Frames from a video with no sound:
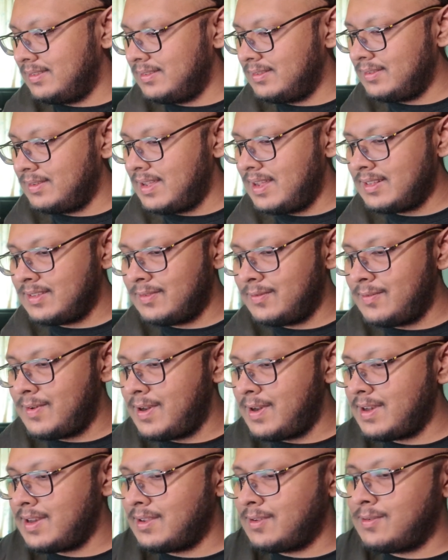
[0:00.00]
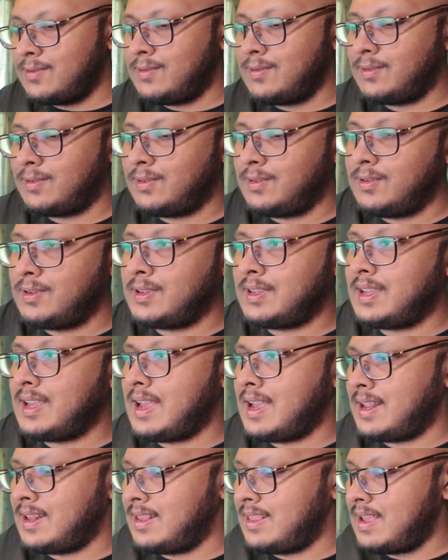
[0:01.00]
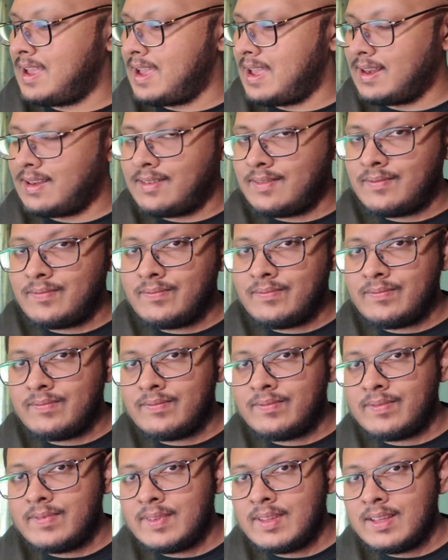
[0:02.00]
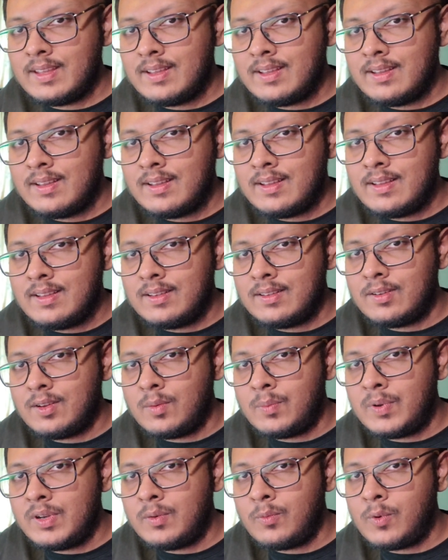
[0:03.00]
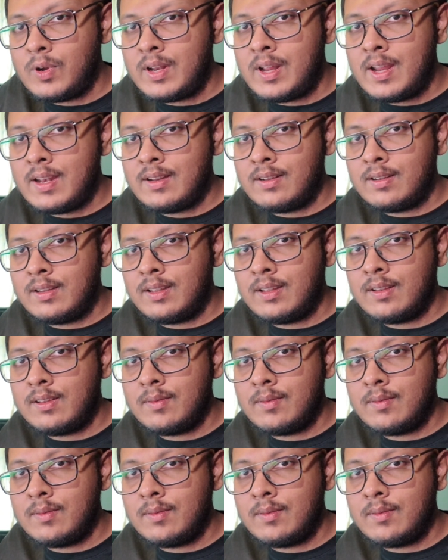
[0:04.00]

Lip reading: So that's very cool. Look at that. Open it one-handedly.